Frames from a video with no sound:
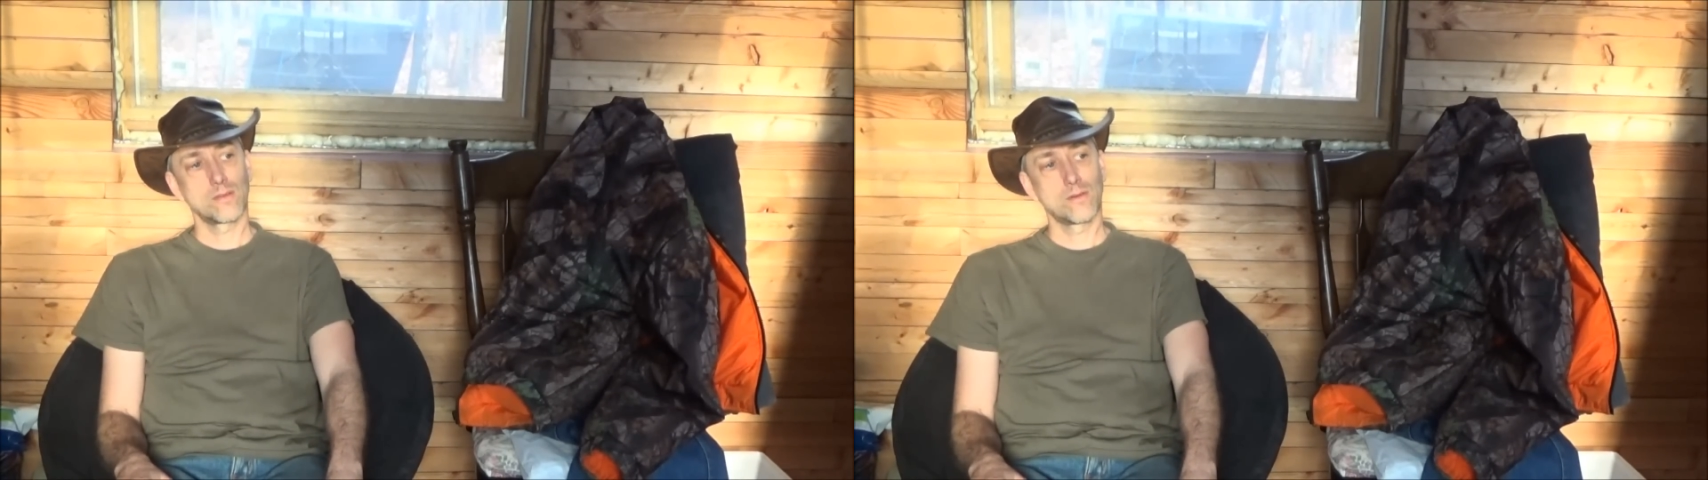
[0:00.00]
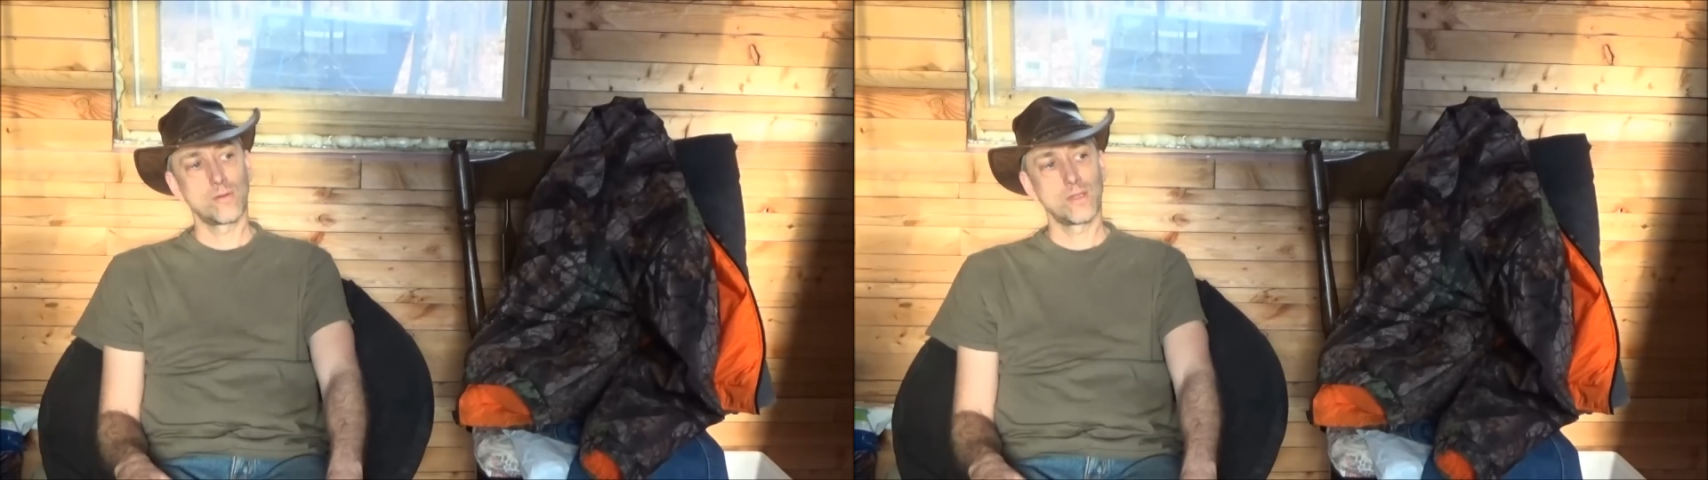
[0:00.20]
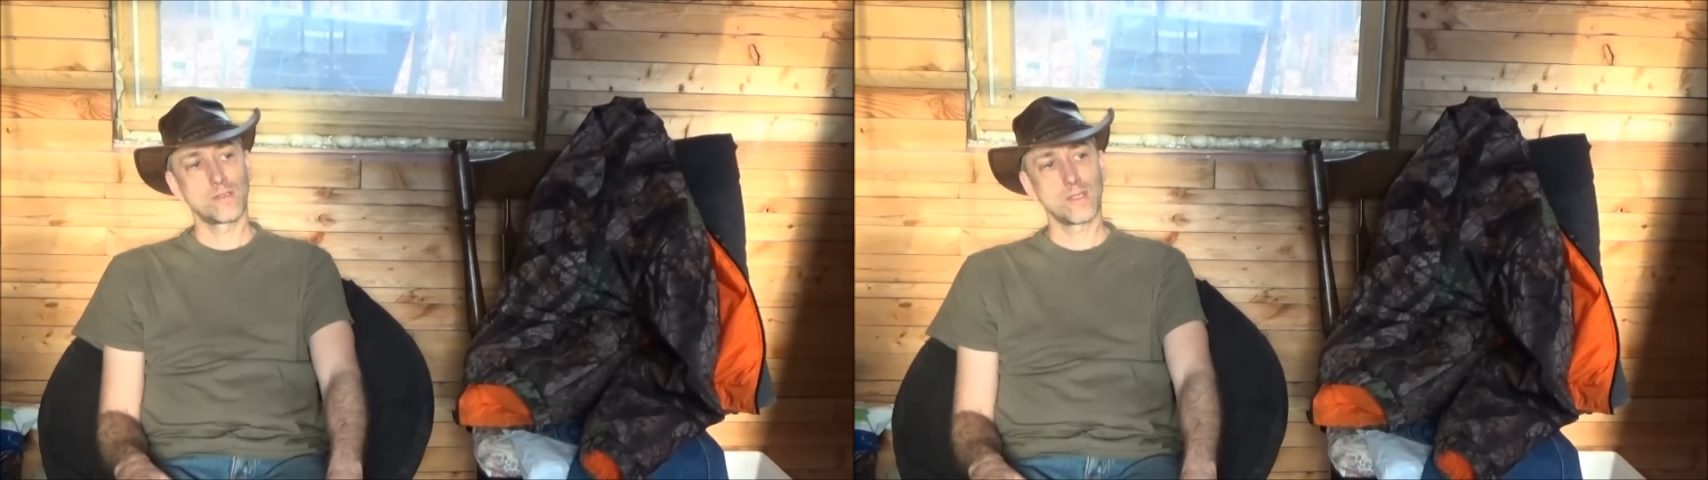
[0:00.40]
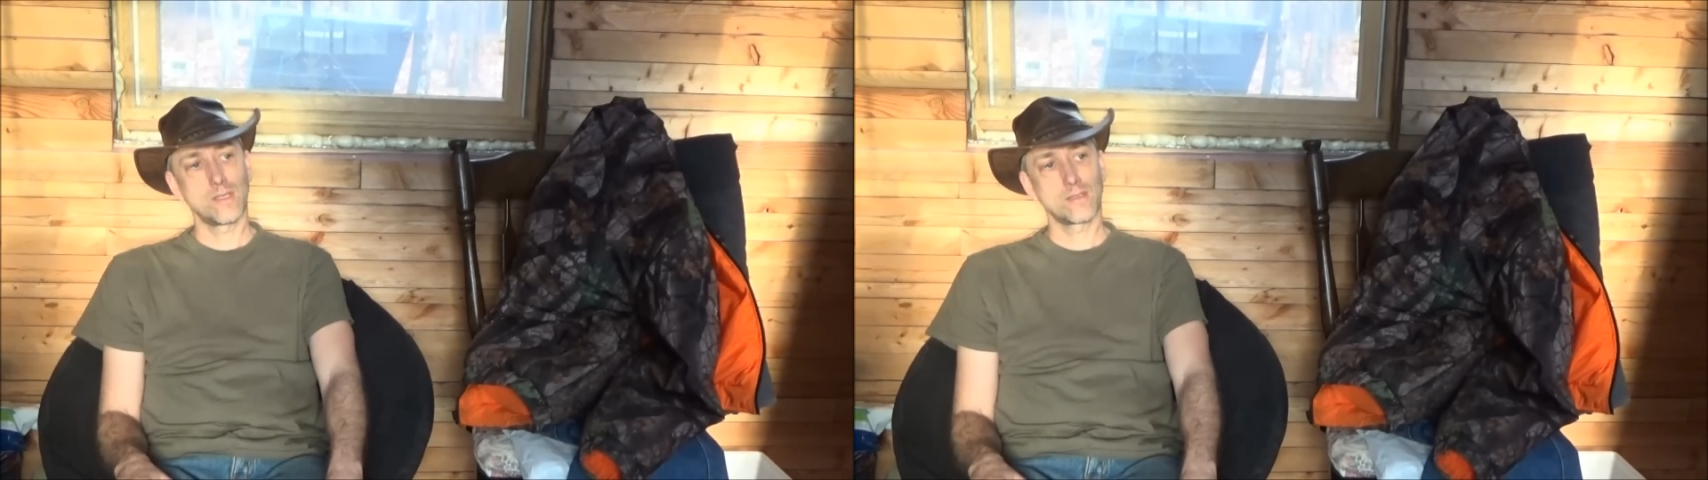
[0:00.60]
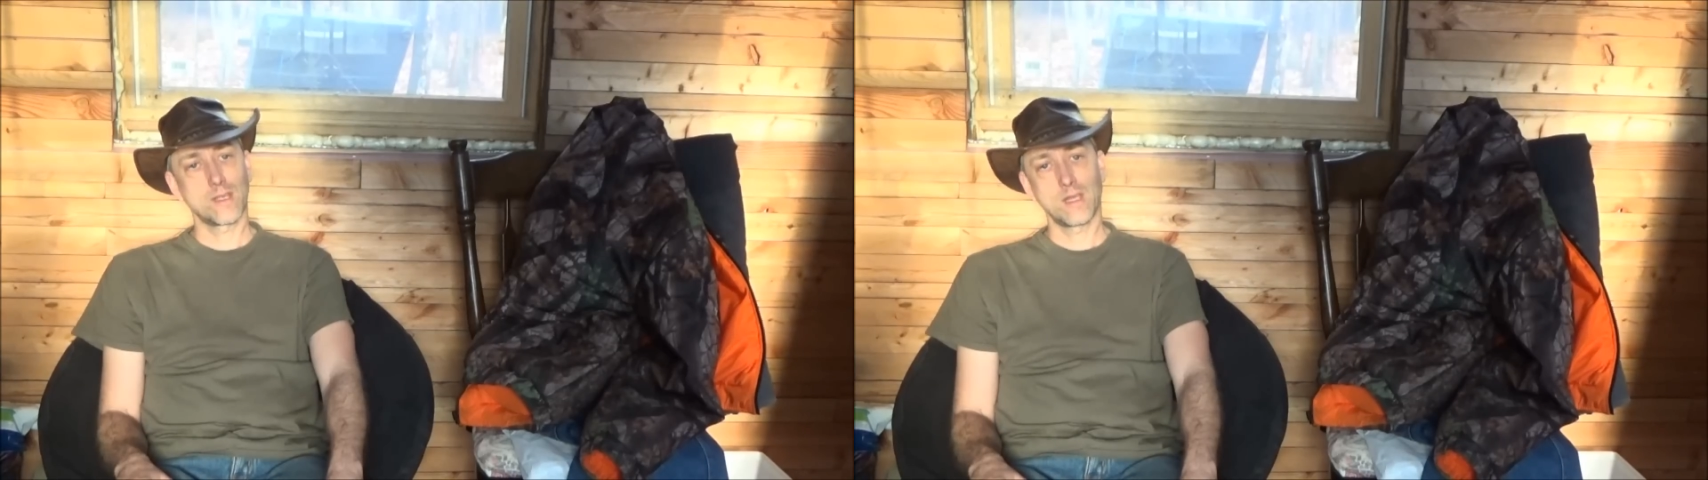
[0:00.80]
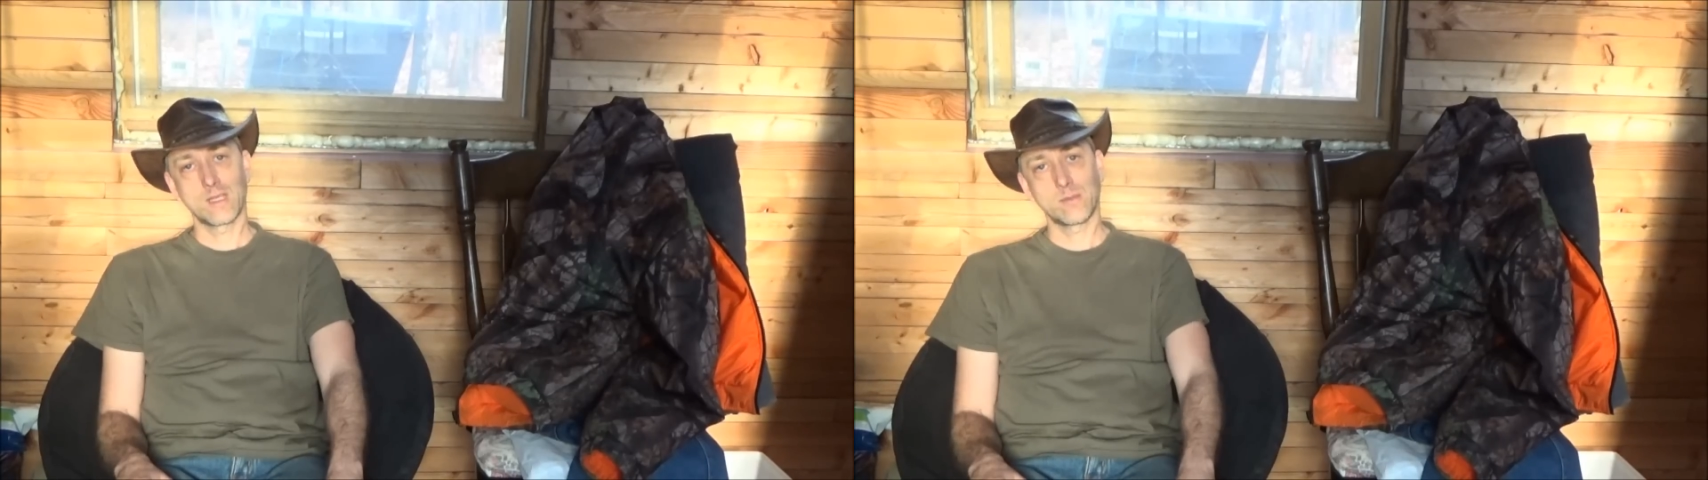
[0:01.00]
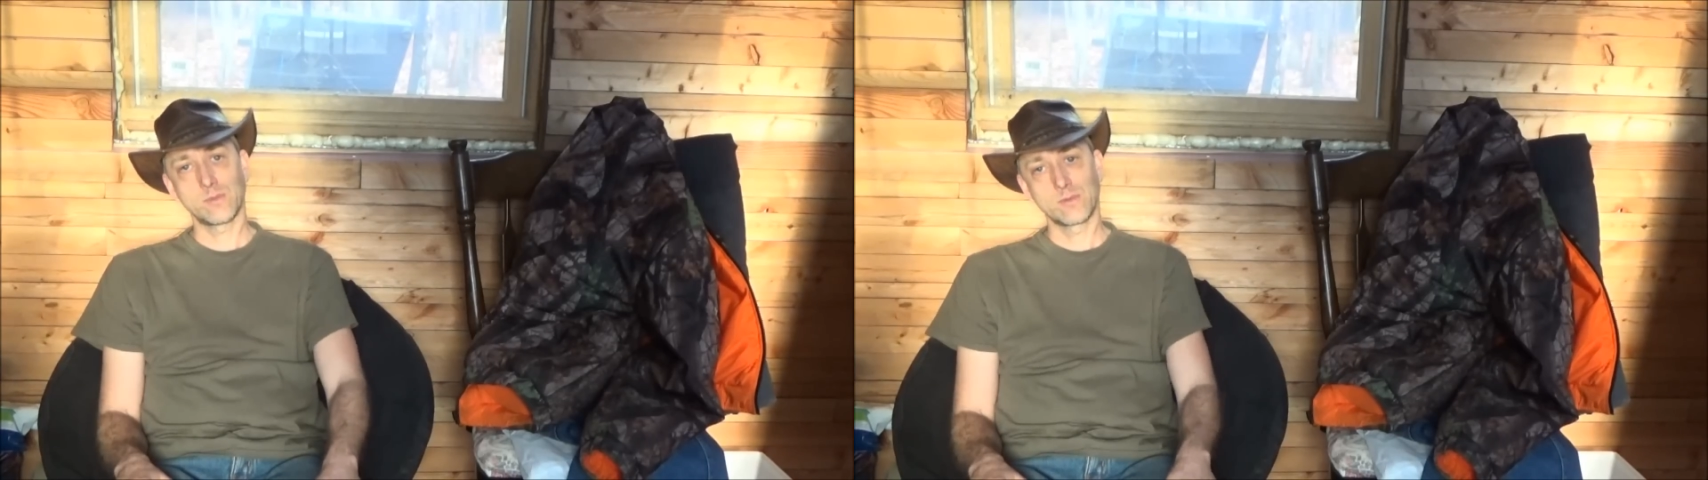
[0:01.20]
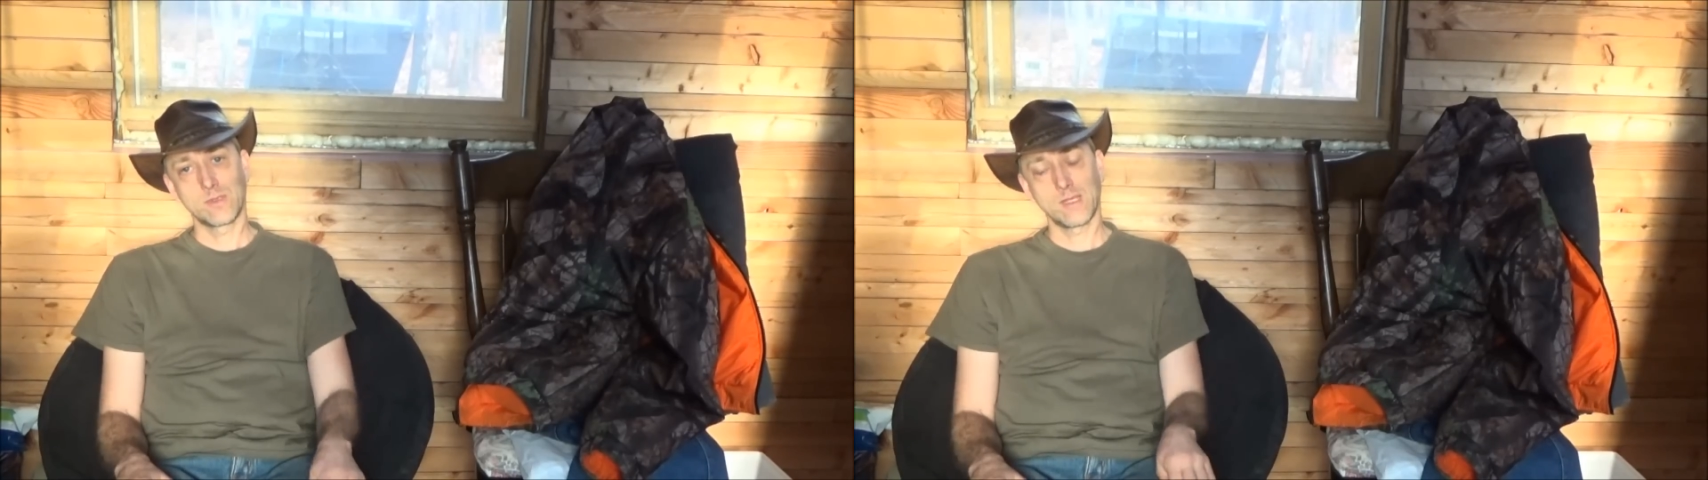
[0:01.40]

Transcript: going to take a guy a couple of